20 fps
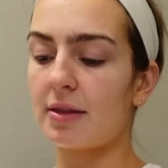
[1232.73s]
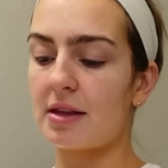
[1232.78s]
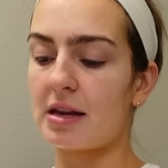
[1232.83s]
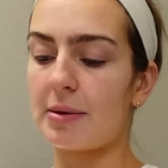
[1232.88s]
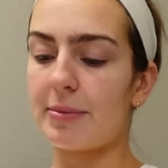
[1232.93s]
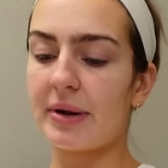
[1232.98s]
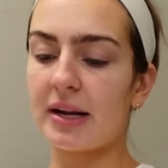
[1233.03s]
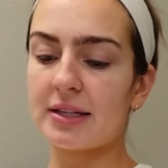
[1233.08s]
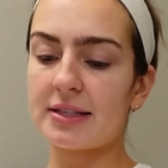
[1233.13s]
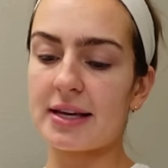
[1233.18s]
Then
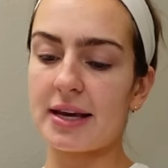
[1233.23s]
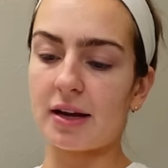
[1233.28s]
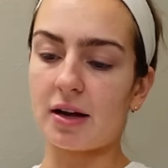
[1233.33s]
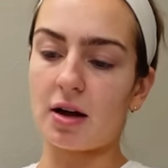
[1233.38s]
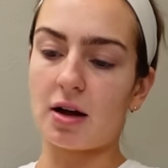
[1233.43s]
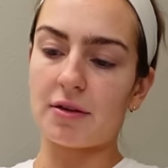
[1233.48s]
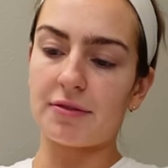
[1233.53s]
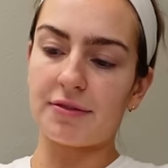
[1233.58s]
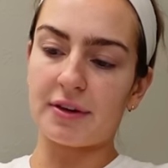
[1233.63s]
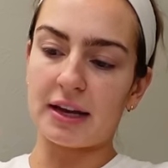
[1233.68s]
I'm gonna take
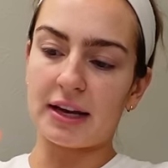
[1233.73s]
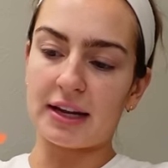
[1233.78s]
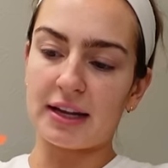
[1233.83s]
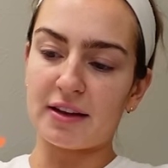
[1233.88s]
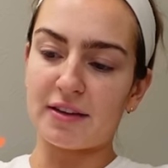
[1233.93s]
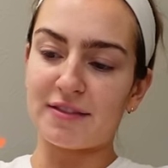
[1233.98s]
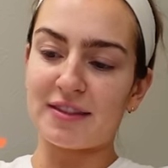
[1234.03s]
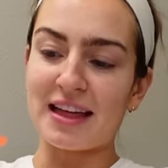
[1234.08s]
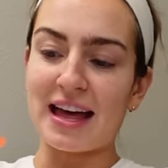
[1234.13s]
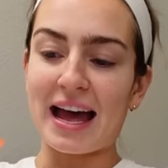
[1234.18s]
off any
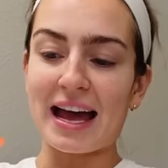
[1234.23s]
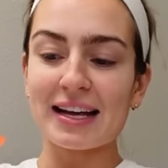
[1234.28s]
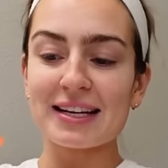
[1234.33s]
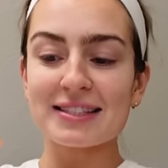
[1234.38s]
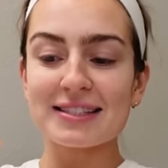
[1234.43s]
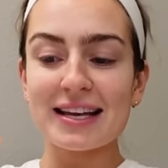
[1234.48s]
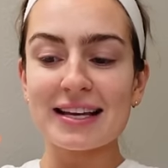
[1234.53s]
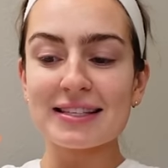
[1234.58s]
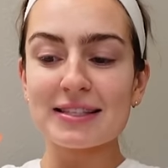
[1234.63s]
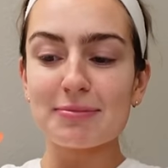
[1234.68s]
of the
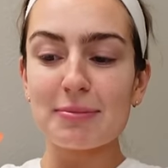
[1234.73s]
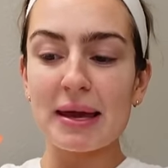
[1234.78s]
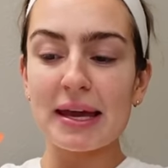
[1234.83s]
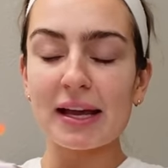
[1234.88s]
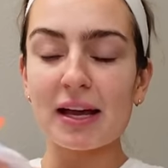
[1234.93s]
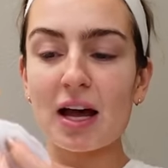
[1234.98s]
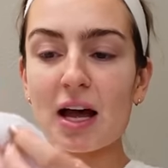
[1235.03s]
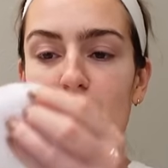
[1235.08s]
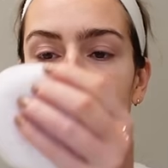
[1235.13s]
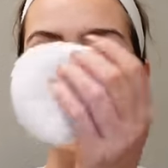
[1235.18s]
excess
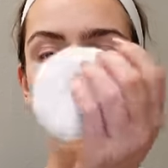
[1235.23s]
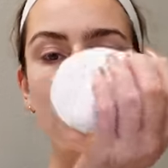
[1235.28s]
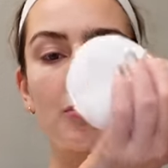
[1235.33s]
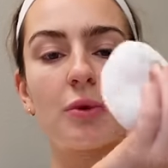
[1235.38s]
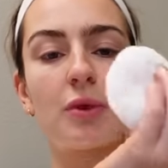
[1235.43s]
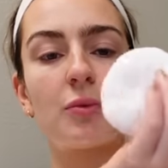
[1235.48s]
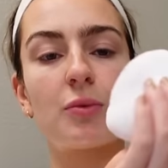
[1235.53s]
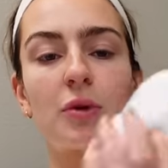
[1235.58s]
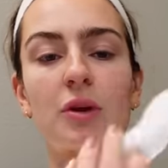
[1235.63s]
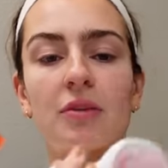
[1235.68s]
makeup
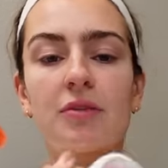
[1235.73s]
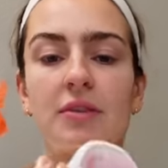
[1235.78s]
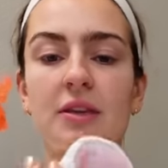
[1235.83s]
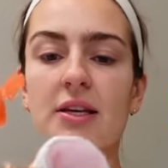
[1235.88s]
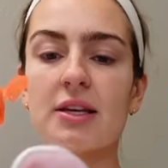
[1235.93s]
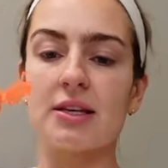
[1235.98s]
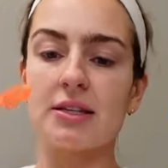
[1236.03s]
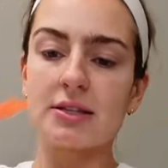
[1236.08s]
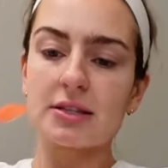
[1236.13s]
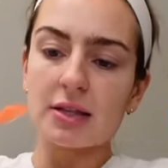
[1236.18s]
with one of
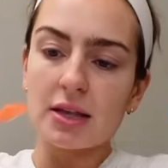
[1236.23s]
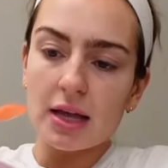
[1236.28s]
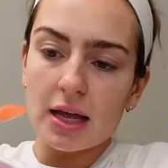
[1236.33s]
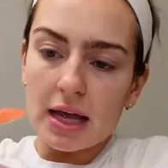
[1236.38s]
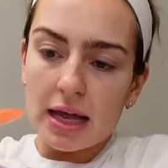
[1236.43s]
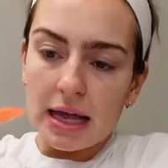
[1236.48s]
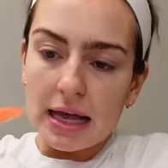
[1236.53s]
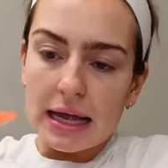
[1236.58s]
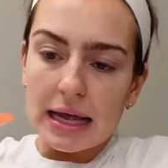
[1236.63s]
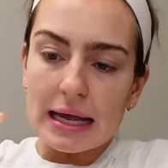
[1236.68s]
these
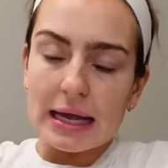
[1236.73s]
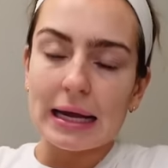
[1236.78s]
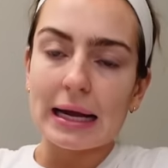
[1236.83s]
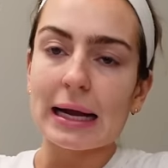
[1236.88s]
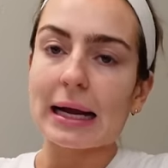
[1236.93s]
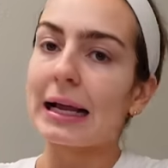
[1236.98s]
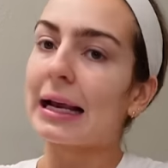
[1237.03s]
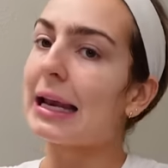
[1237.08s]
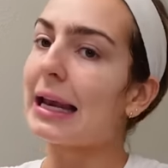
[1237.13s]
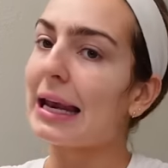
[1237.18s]

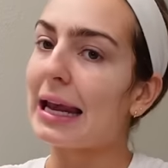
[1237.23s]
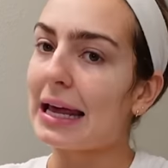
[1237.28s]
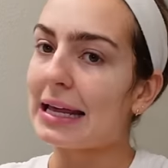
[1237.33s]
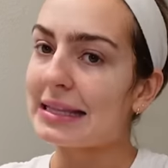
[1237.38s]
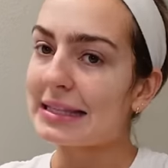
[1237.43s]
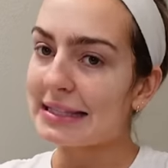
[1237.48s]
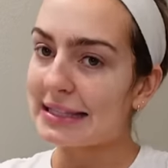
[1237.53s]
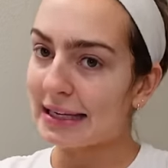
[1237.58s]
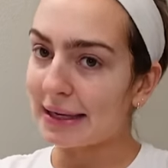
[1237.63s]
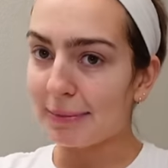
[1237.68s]

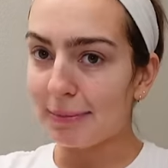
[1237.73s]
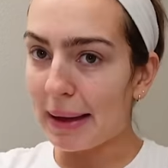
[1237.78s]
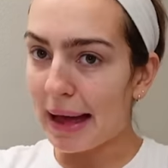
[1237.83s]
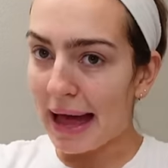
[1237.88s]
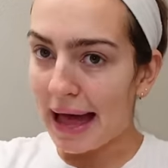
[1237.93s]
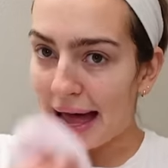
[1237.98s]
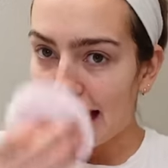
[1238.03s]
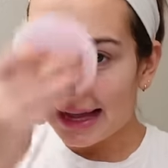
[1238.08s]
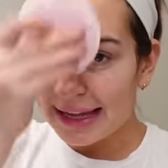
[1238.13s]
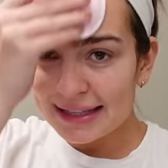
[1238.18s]
cleansing
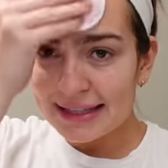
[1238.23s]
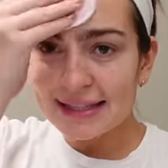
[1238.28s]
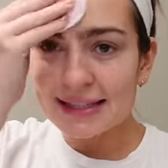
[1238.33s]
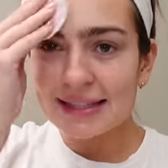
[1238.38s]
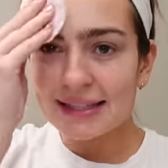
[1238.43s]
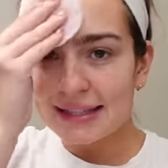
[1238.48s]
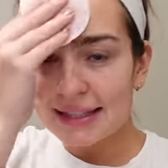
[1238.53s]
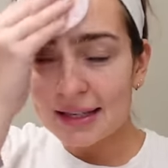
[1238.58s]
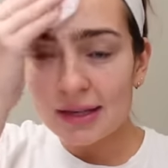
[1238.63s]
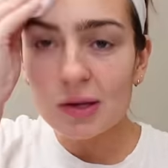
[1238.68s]
pads.